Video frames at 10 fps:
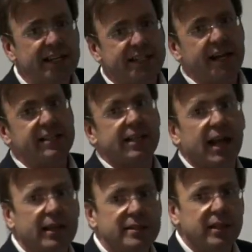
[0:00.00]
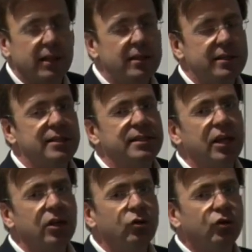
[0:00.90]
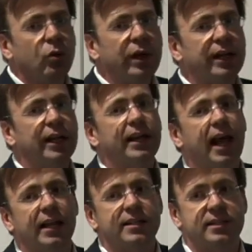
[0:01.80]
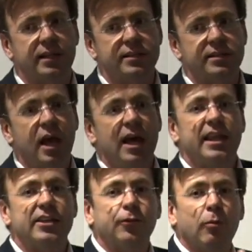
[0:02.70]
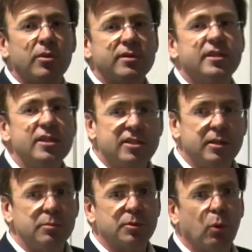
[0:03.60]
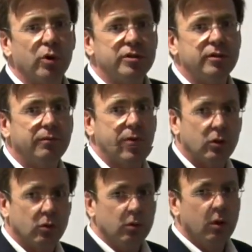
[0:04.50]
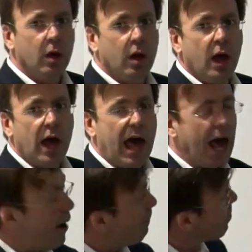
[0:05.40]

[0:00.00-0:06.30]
state analysis is that you're doing an analysis that's from the system's point of view um,